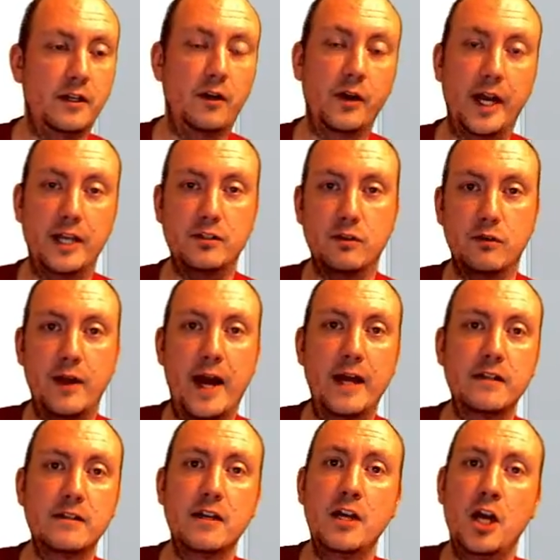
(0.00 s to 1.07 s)
Okay, so that's
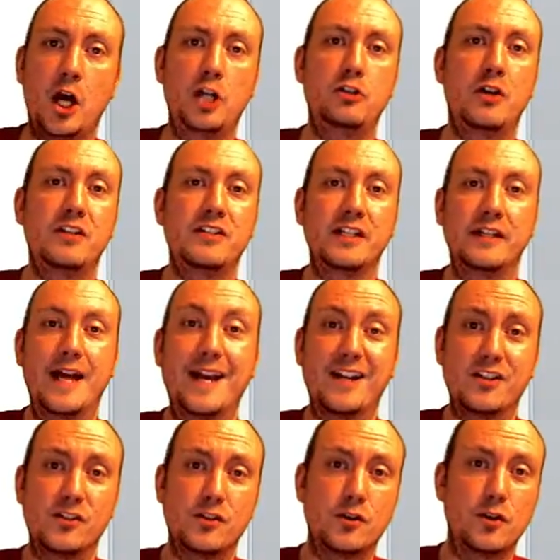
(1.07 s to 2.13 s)
addressing that
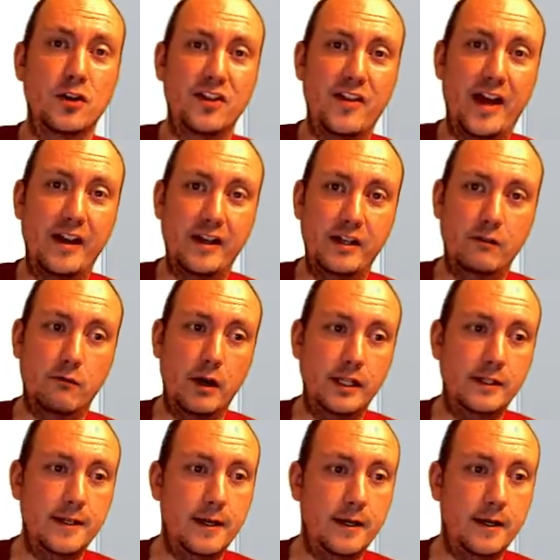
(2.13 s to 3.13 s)
concern and that need right there.